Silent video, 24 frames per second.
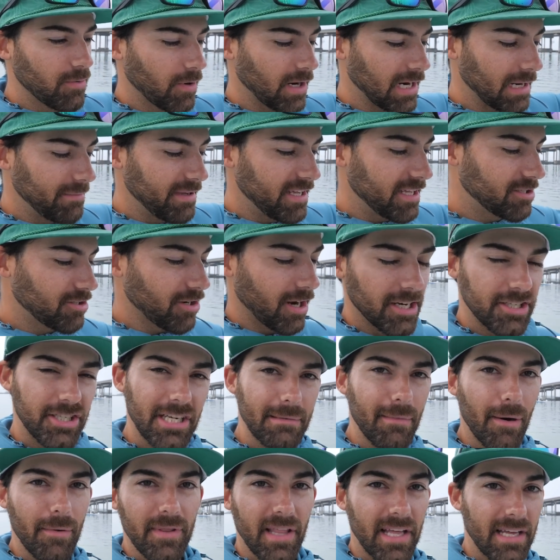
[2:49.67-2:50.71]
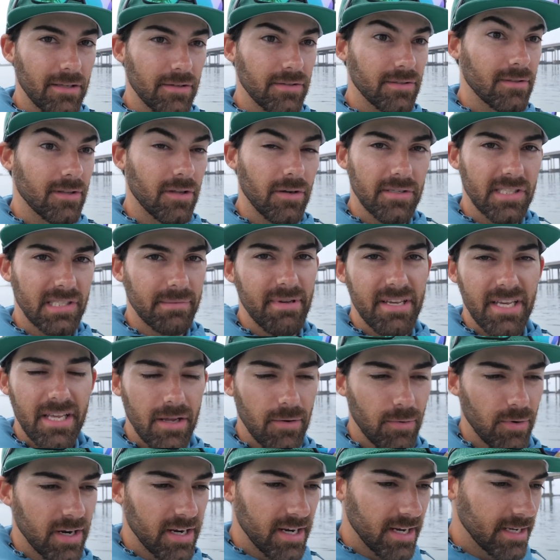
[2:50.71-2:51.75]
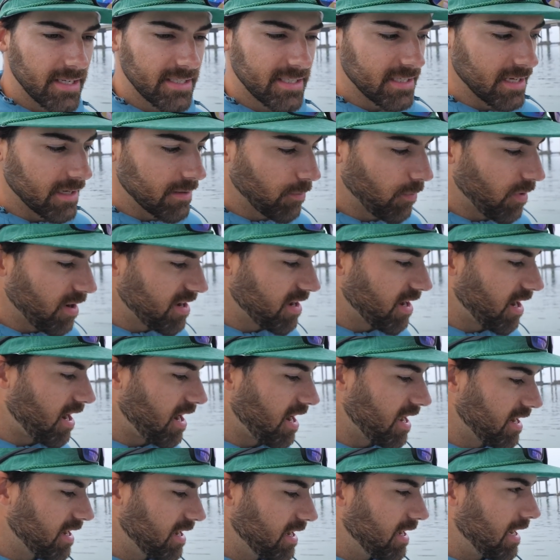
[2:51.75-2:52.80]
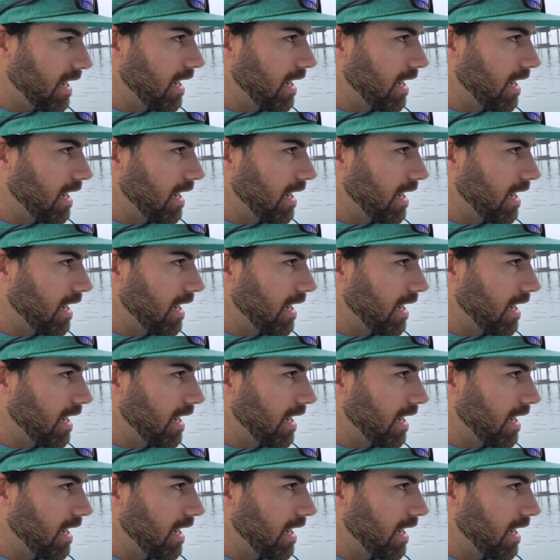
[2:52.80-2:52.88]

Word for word: We're gonna be trying to jig them up with like little sabiki rigs and whatnot.